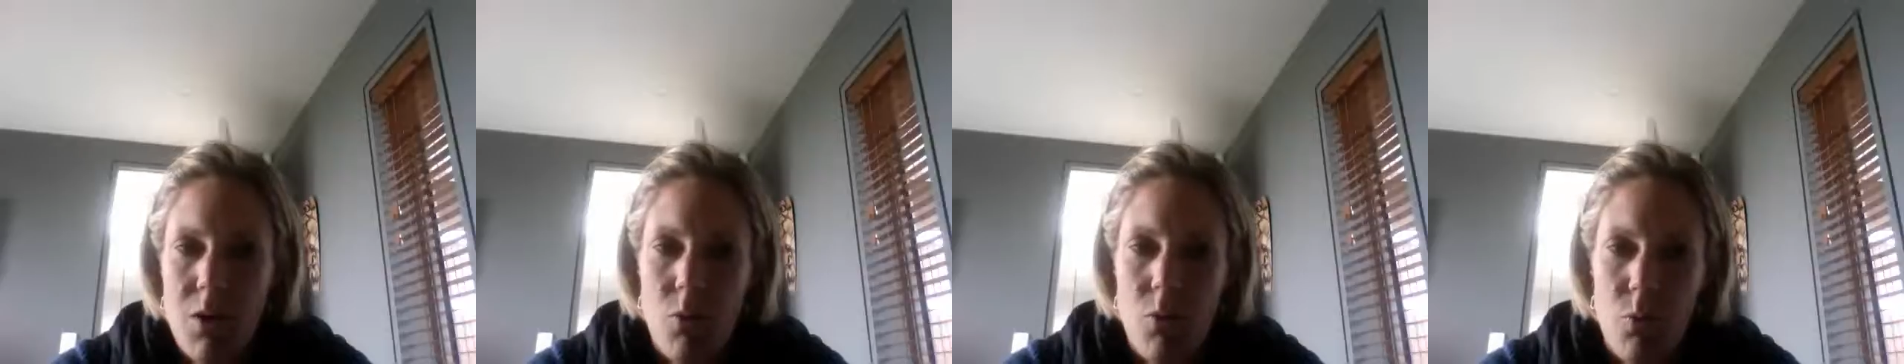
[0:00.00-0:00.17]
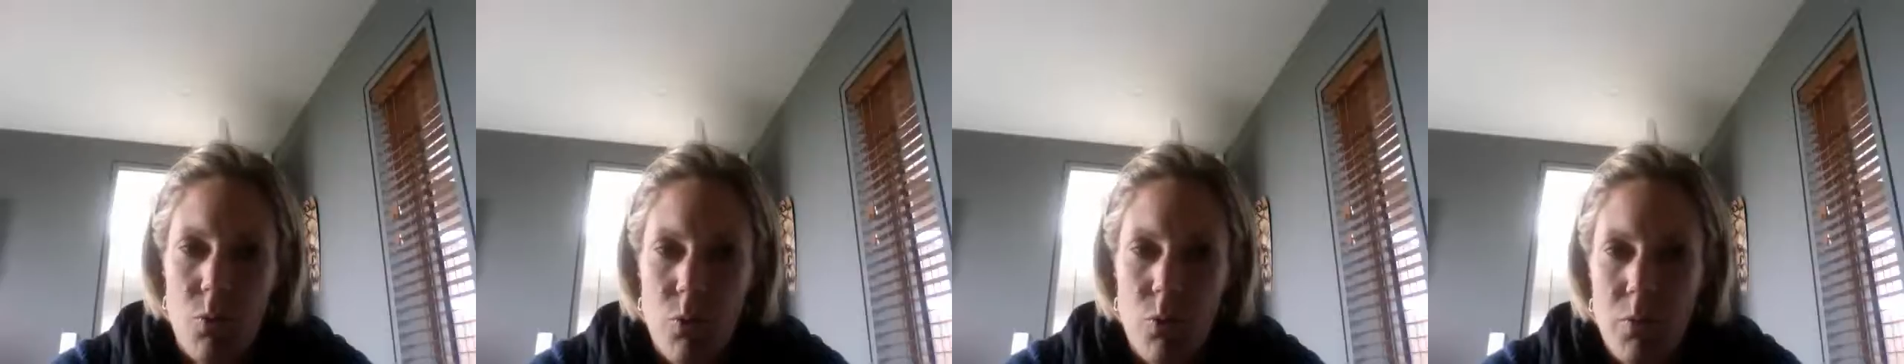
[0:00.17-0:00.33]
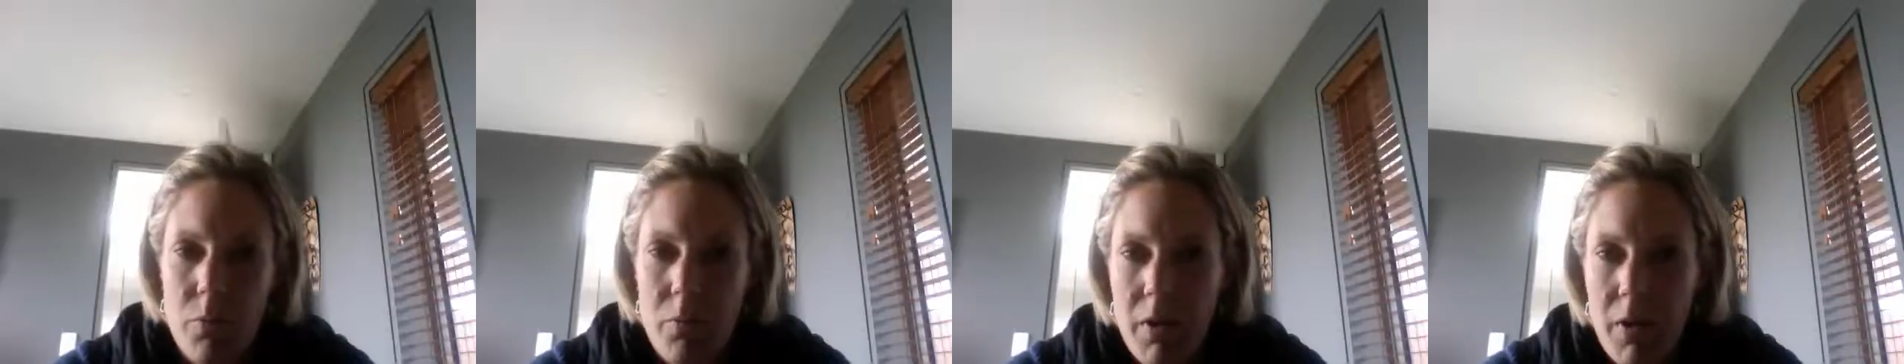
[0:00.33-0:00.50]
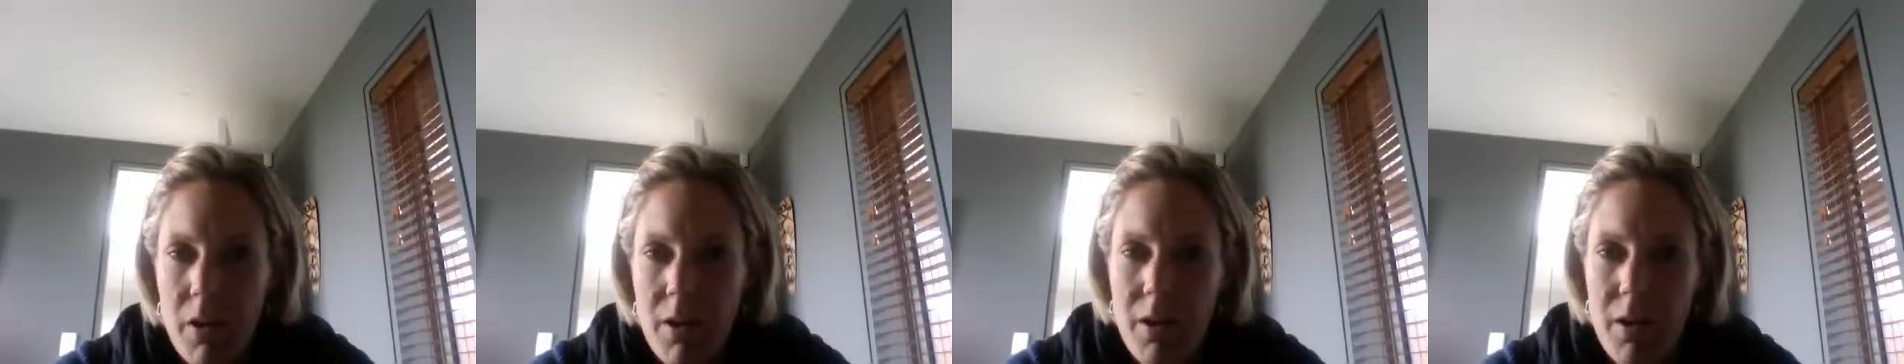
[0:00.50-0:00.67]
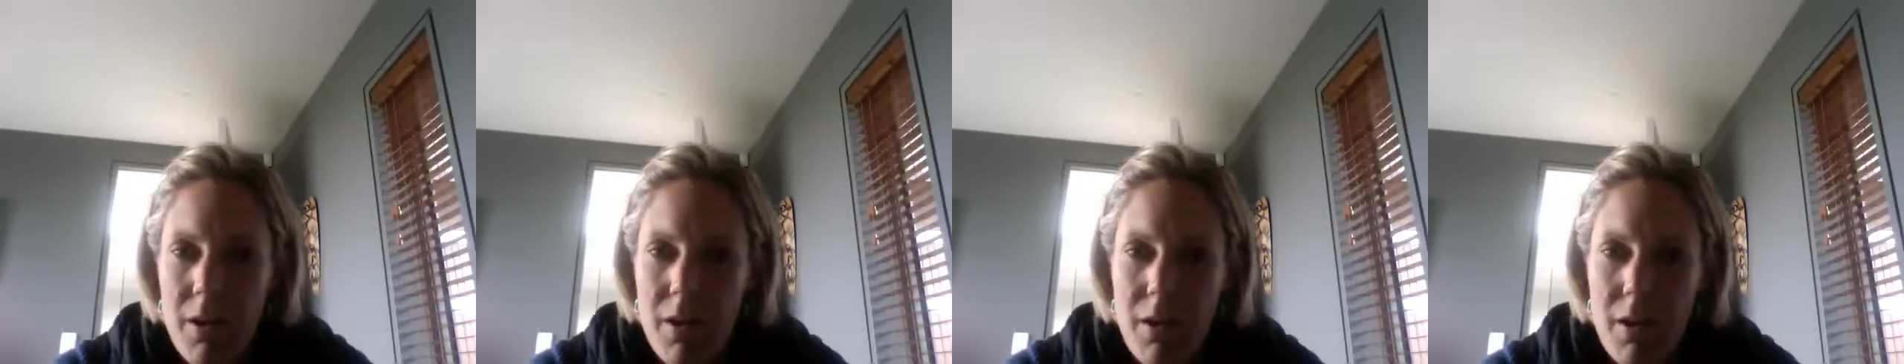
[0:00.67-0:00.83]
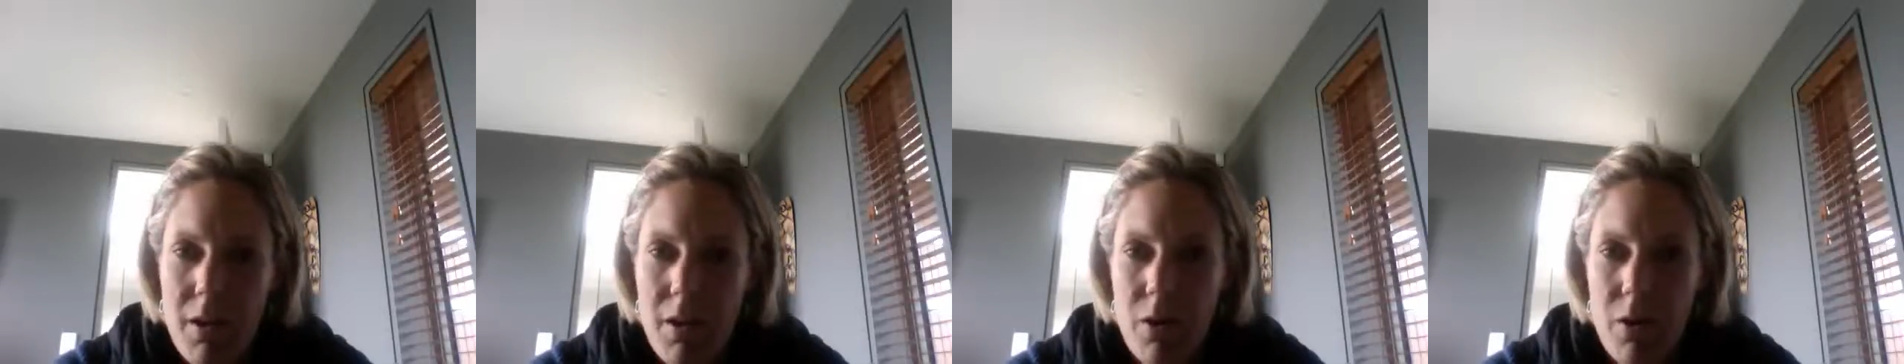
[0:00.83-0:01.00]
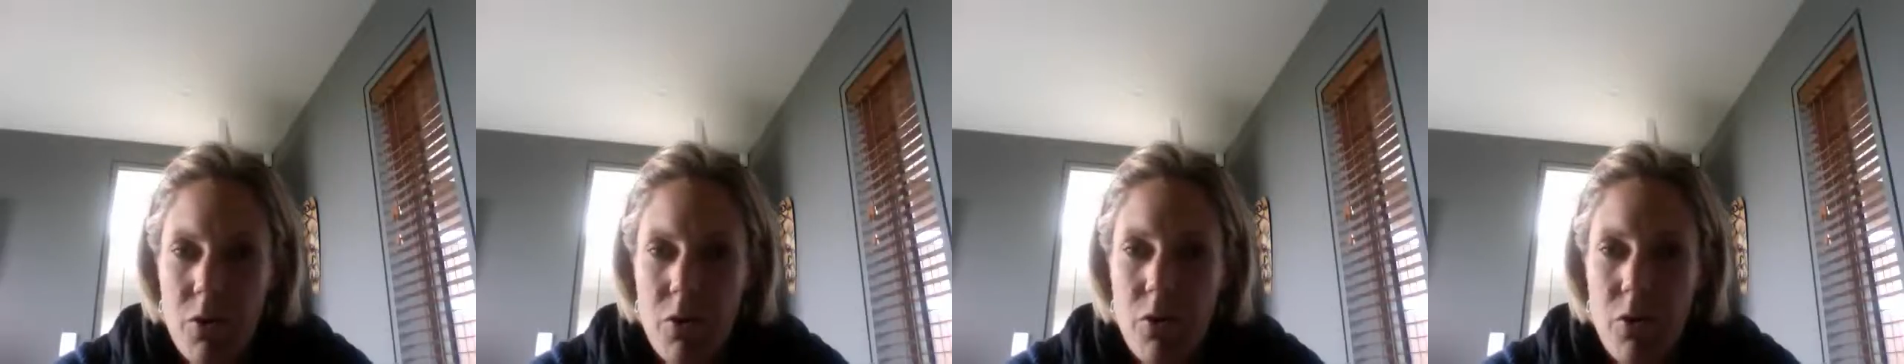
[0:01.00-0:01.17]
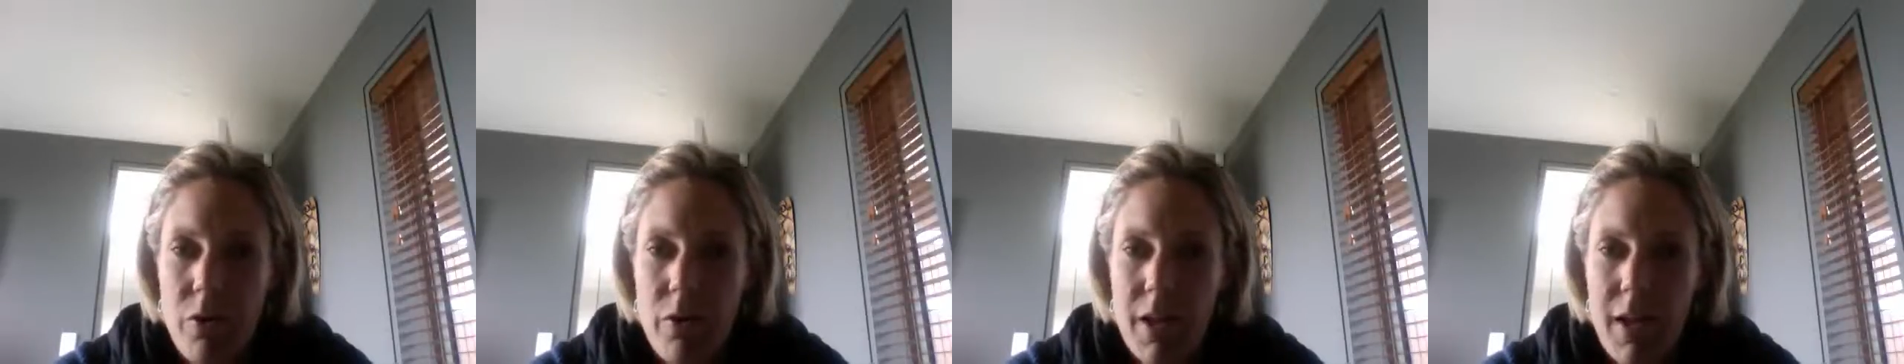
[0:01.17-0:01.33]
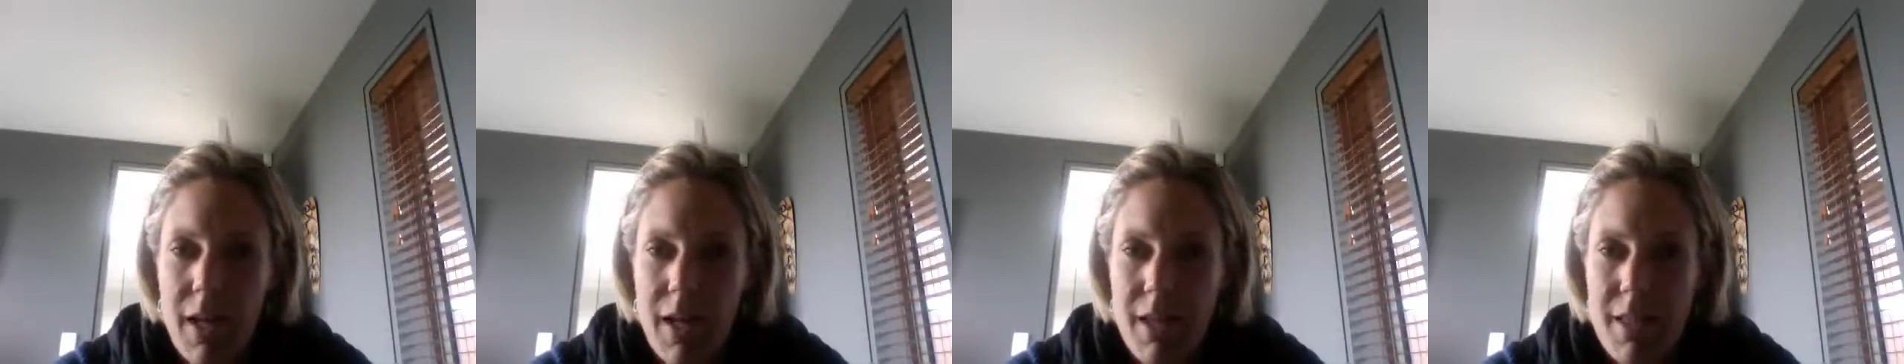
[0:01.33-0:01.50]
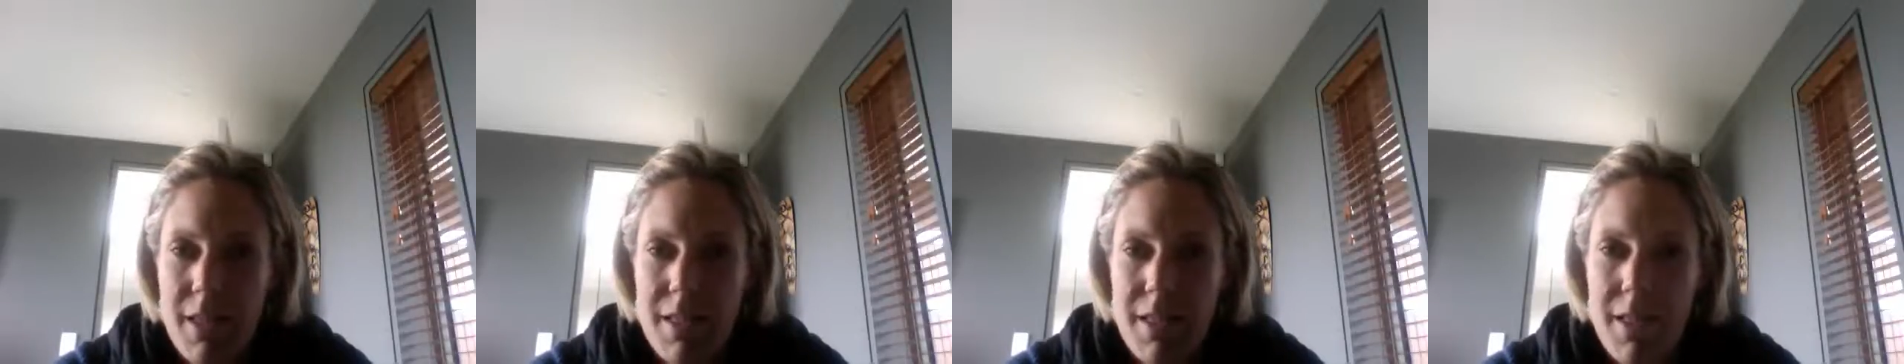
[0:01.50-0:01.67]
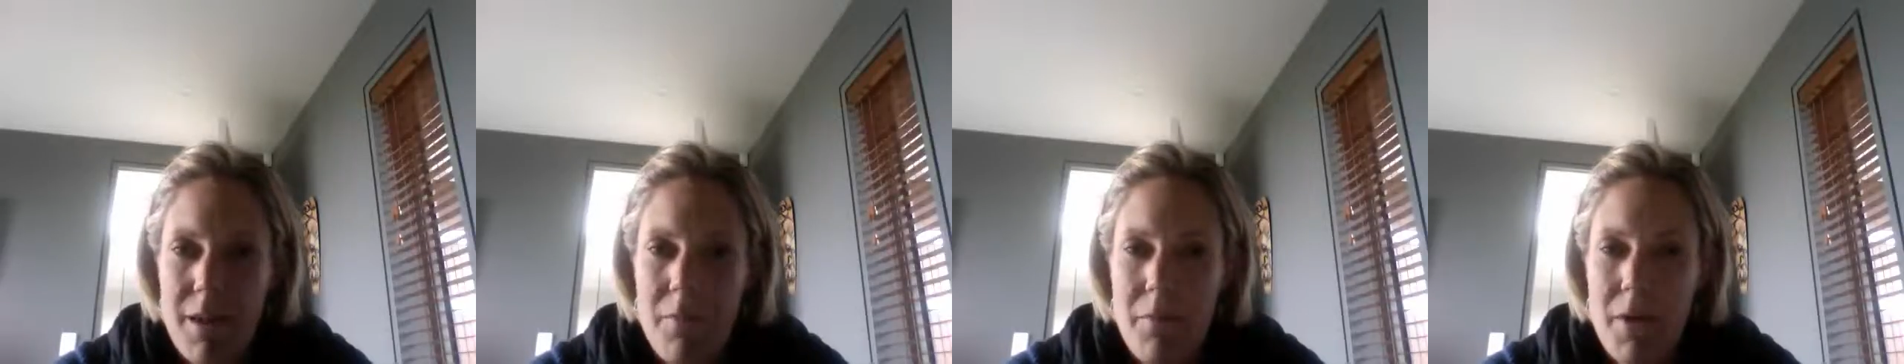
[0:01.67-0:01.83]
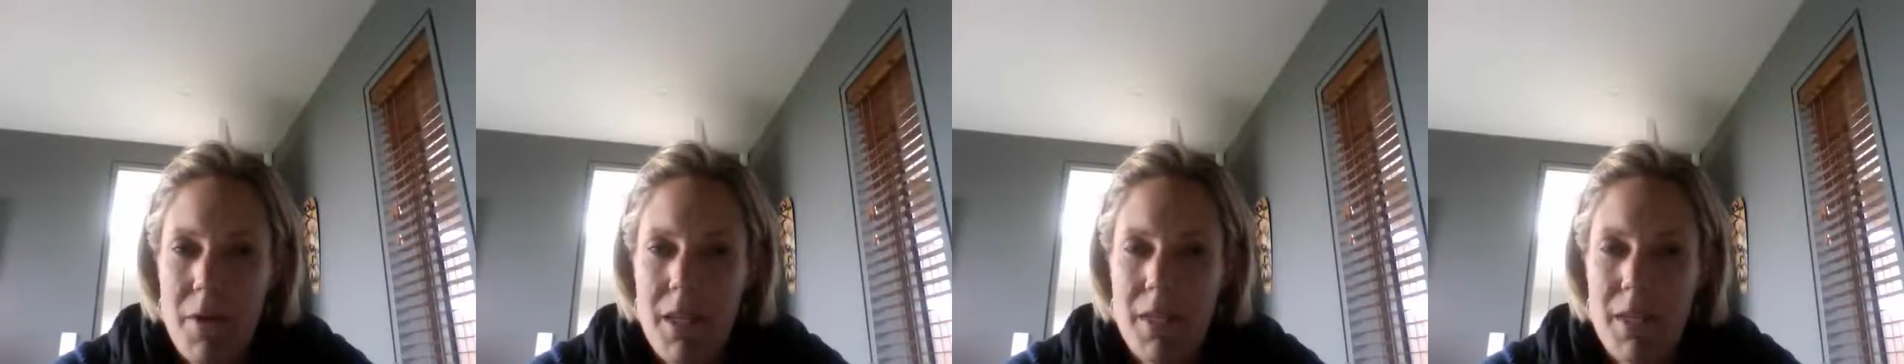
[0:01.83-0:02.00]
would be UDL in
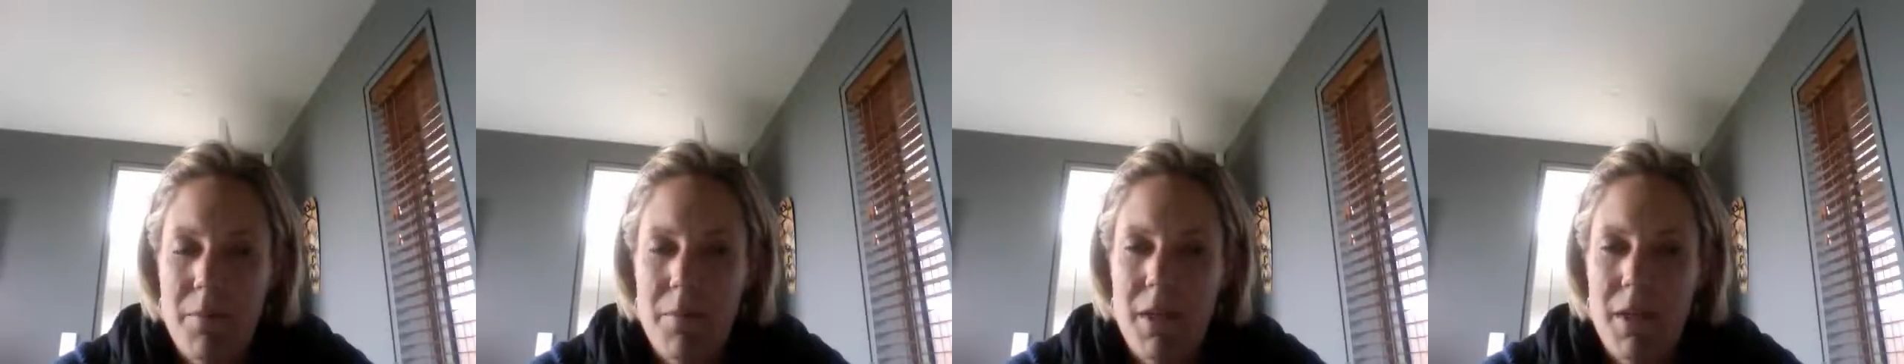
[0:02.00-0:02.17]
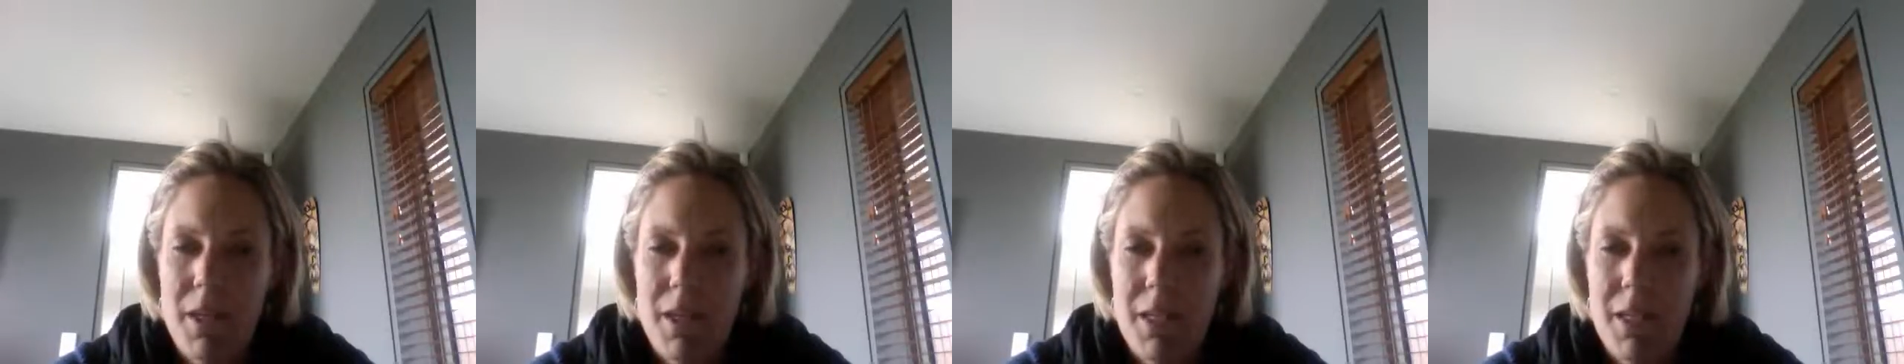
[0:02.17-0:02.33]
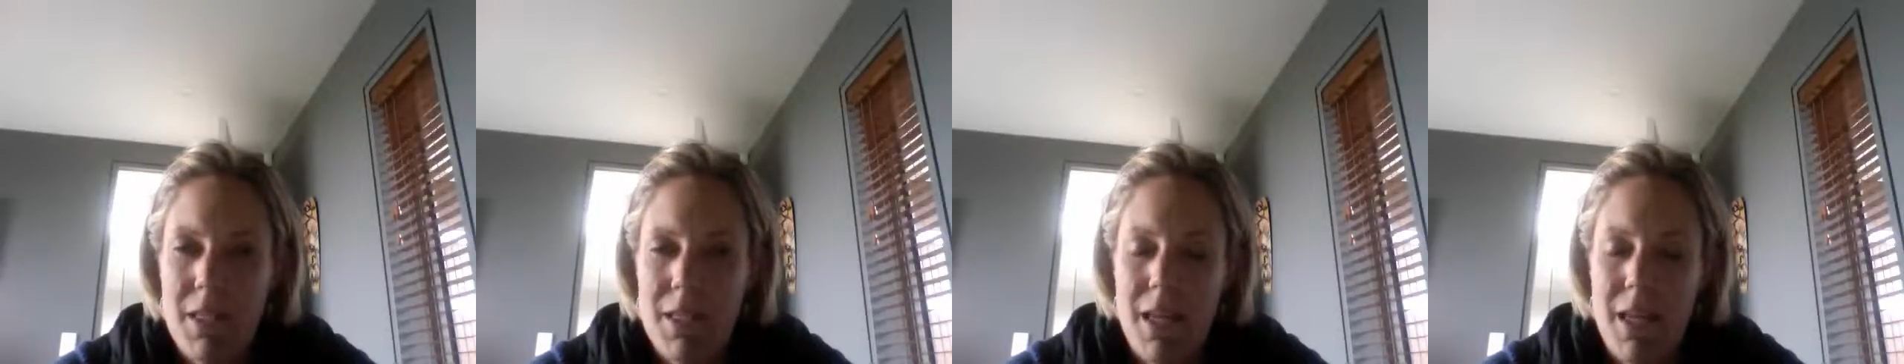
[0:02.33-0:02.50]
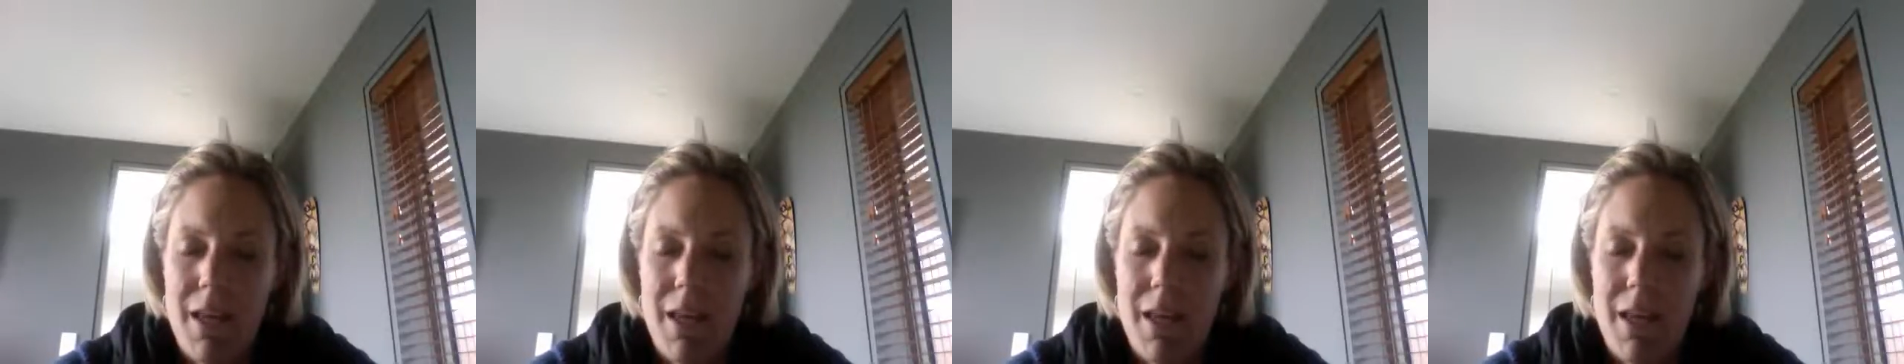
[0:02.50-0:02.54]
some aspects